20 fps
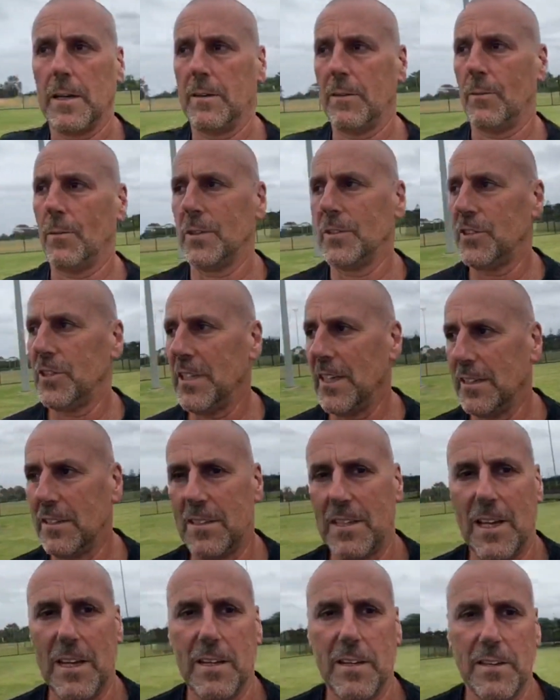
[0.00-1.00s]
Once you get
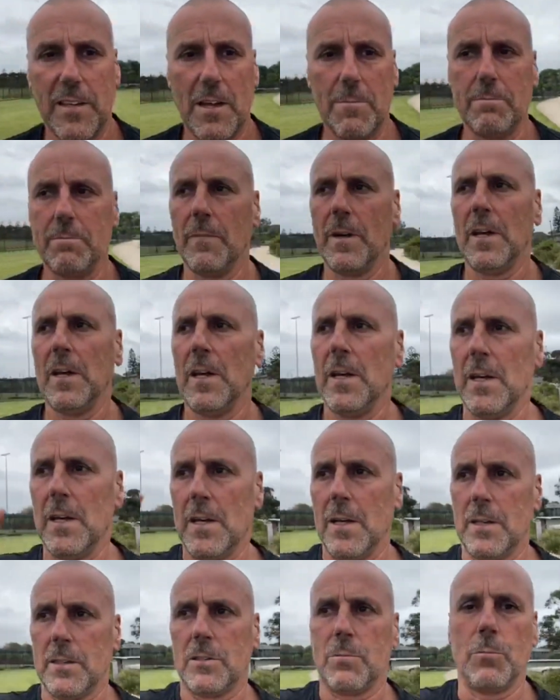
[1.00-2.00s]
10 of them,
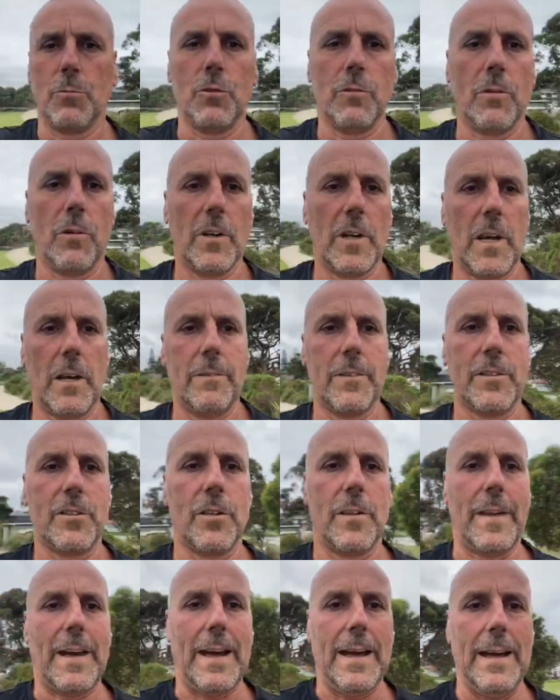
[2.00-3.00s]
let's move on over to
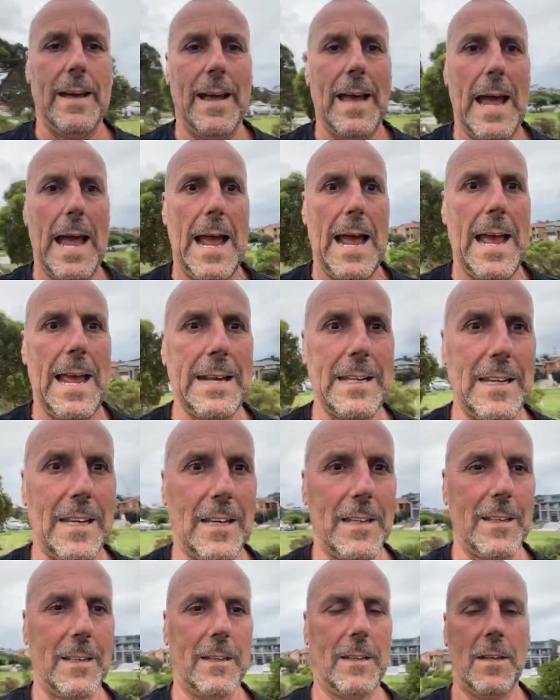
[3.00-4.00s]
the
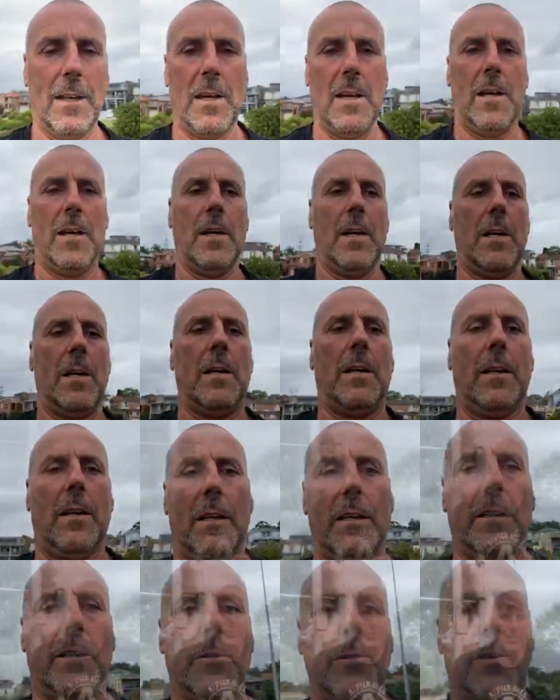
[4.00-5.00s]
hanging
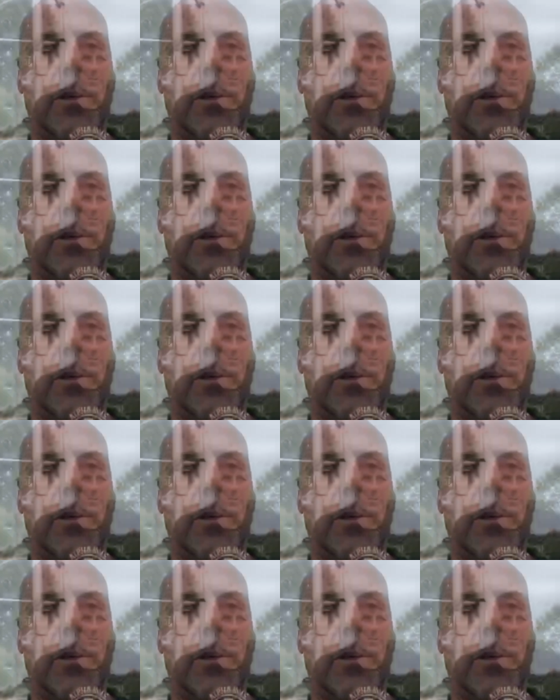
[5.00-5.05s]
leg raise.